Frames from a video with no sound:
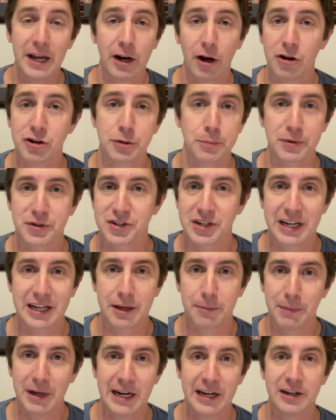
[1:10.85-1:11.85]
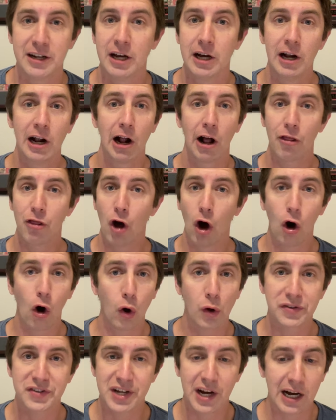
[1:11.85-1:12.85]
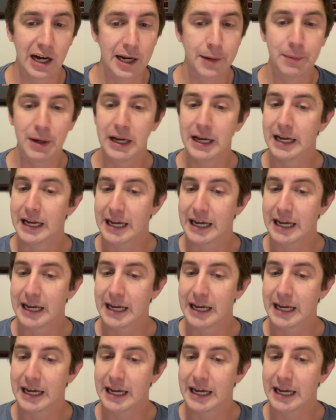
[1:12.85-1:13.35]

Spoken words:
100% committed the whole time.